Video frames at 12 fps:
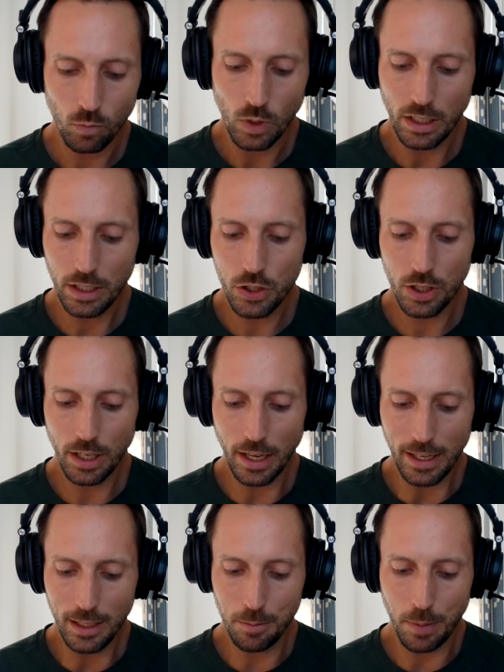Each of the
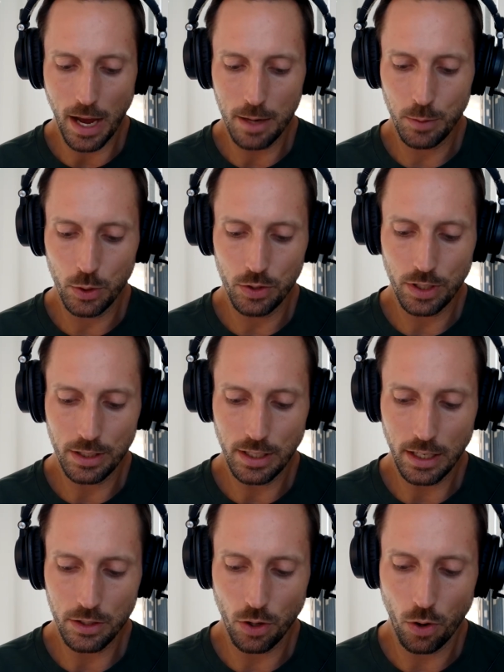8 bad moods
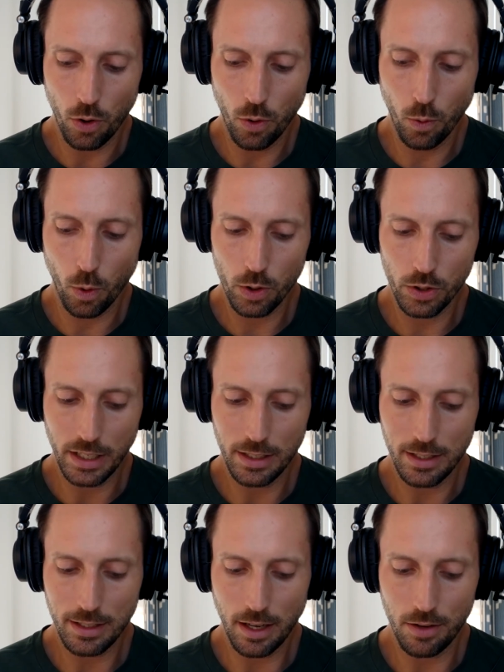contains a whole world in
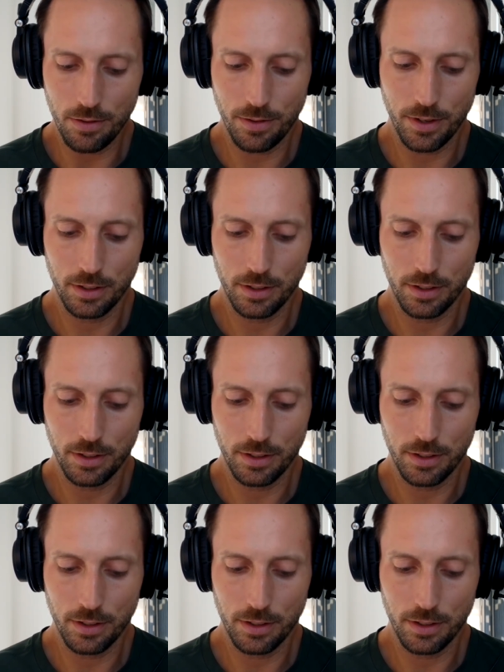itself.